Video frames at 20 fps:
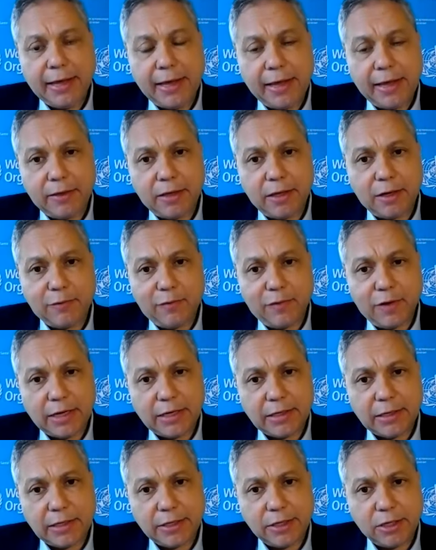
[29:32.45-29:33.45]
And then
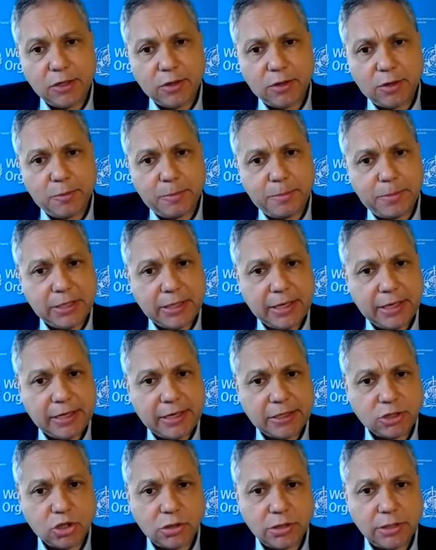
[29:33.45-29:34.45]
finally,
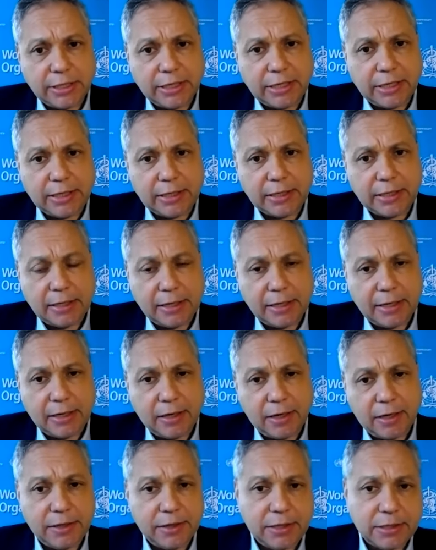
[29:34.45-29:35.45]
potentially
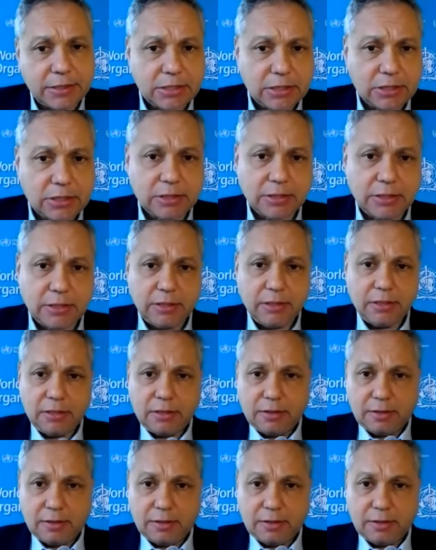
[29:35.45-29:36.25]
on this